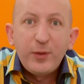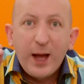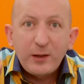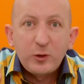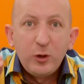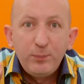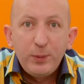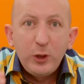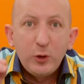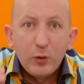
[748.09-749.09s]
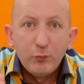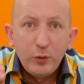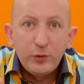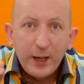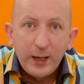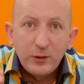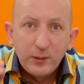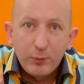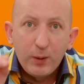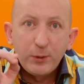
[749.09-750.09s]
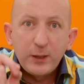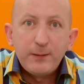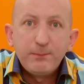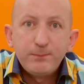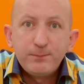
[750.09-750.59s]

That could be your route into property.